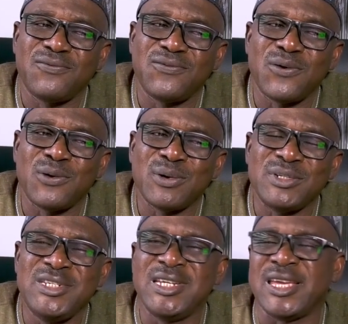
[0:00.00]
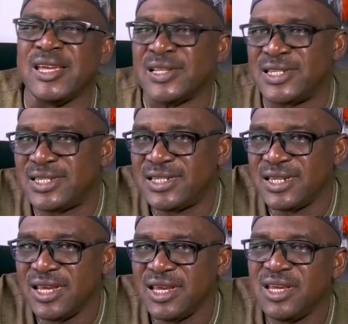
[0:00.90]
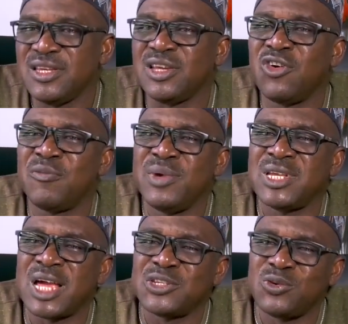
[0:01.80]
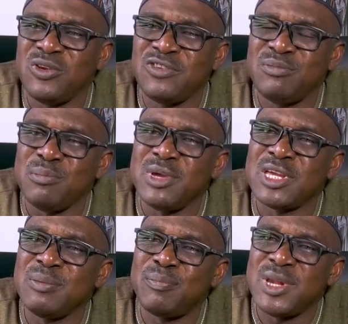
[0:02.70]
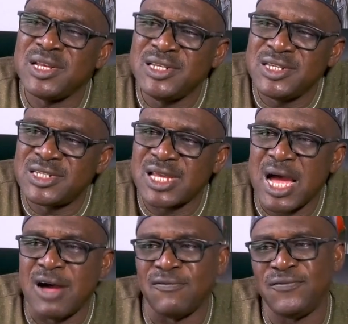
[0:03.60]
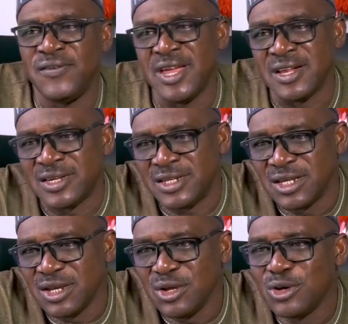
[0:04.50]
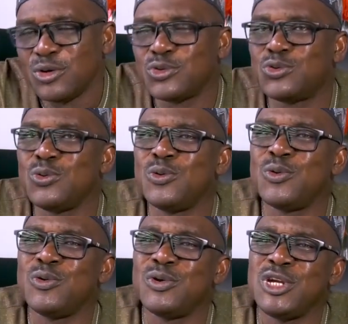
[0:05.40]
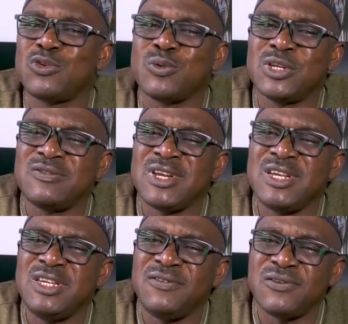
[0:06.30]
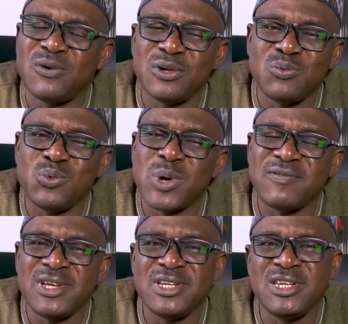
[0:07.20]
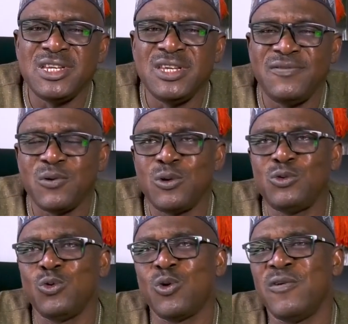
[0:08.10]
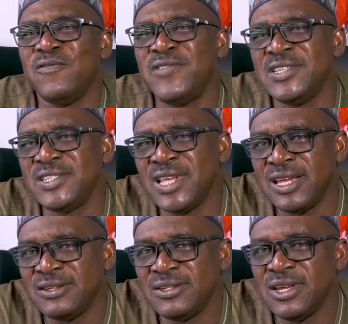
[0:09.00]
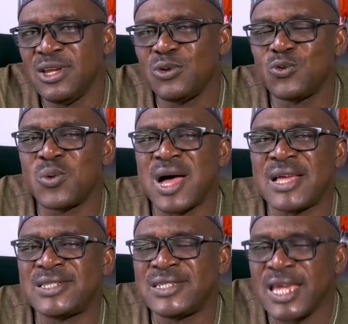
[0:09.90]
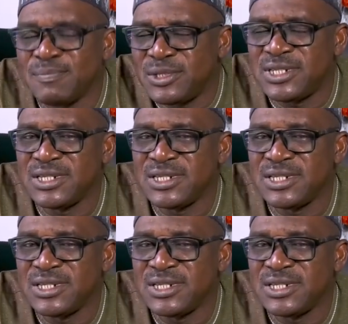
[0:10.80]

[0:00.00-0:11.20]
for decades the government has always been making pledges and failed. So it was very difficult. We were finding it difficult to convince them to accept